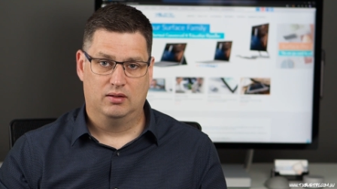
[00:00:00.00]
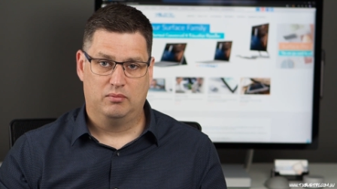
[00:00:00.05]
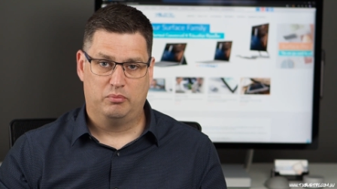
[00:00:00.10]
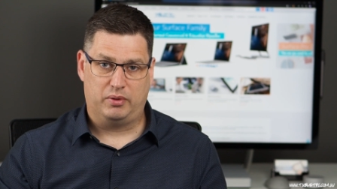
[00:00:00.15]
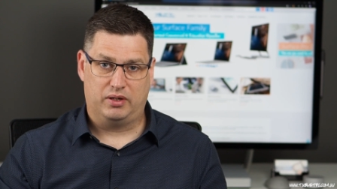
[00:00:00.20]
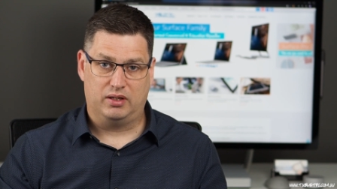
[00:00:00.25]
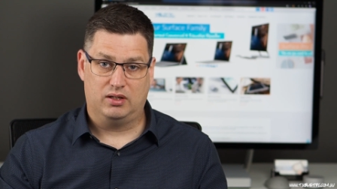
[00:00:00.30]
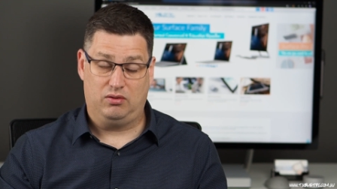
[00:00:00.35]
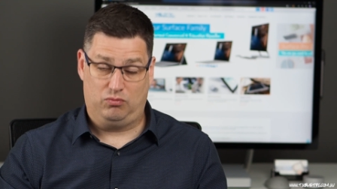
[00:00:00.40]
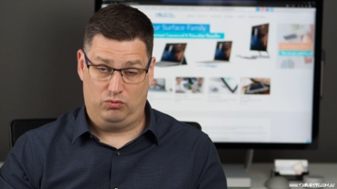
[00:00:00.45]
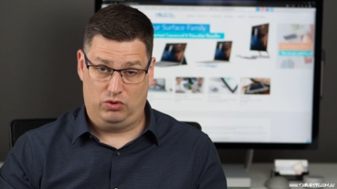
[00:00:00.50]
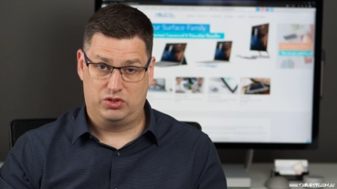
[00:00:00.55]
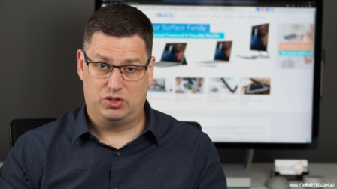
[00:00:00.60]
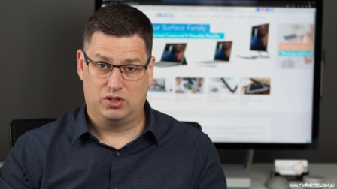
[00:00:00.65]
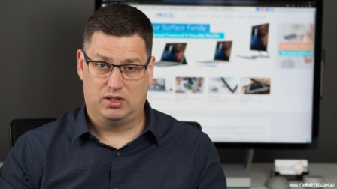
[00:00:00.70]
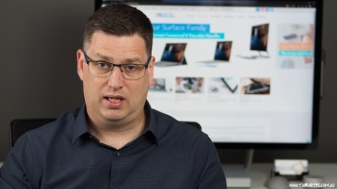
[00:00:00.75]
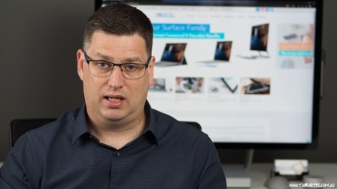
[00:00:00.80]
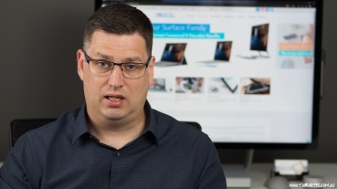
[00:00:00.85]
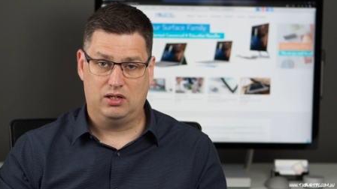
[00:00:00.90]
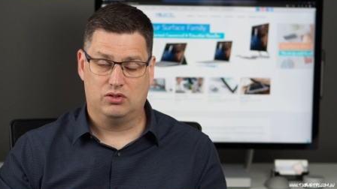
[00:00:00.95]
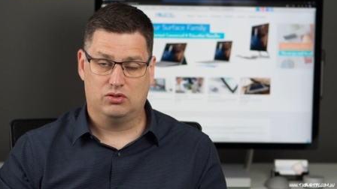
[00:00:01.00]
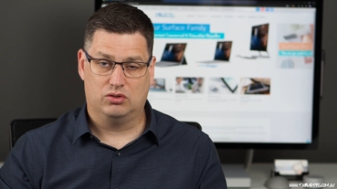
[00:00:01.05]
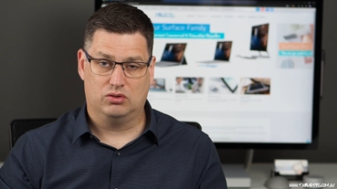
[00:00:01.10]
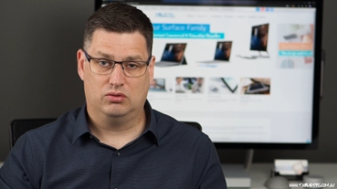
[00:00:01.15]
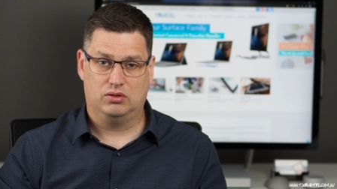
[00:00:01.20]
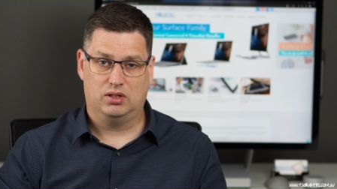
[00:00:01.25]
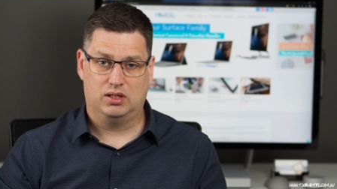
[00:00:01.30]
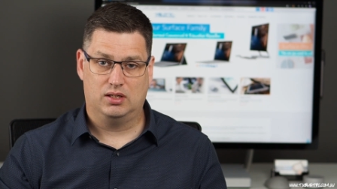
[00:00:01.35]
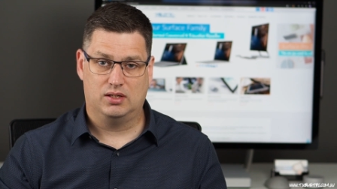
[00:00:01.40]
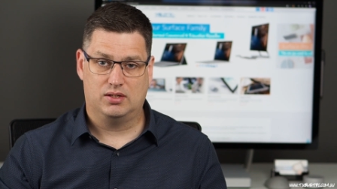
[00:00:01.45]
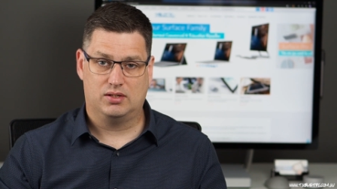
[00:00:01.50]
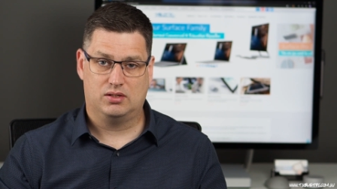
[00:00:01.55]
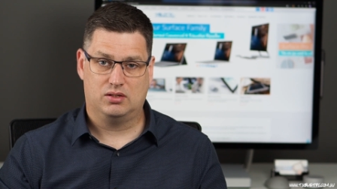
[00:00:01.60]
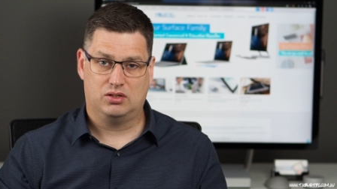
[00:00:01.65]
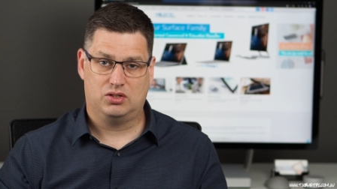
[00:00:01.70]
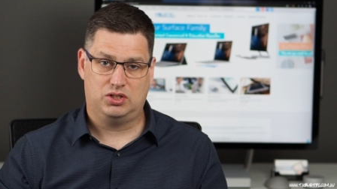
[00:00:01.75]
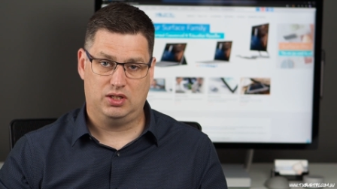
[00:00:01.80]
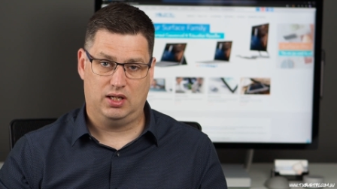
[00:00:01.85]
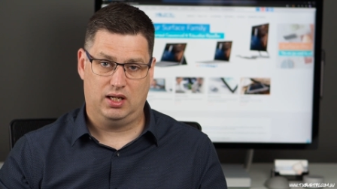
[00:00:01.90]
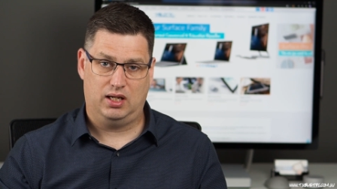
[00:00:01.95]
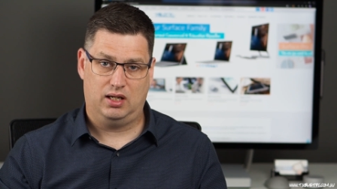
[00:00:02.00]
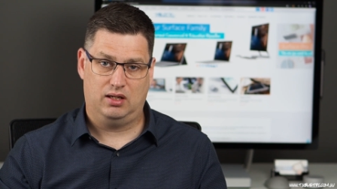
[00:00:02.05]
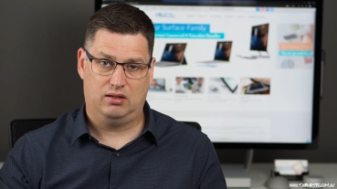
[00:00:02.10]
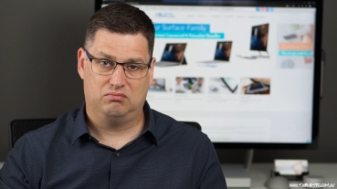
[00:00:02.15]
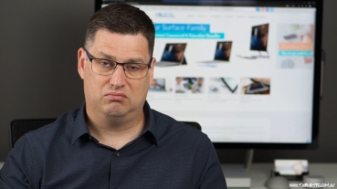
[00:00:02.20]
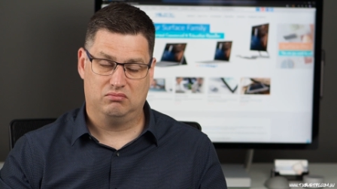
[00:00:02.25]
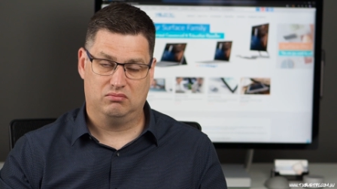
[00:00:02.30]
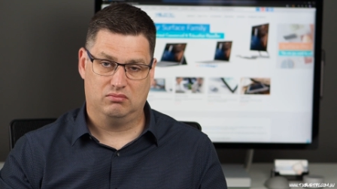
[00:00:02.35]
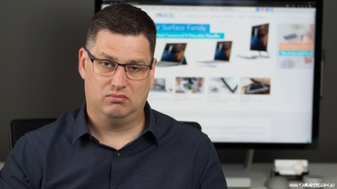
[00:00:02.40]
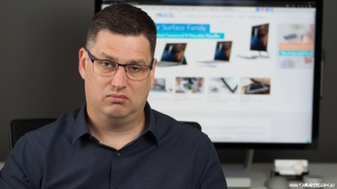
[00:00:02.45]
But what you can do is share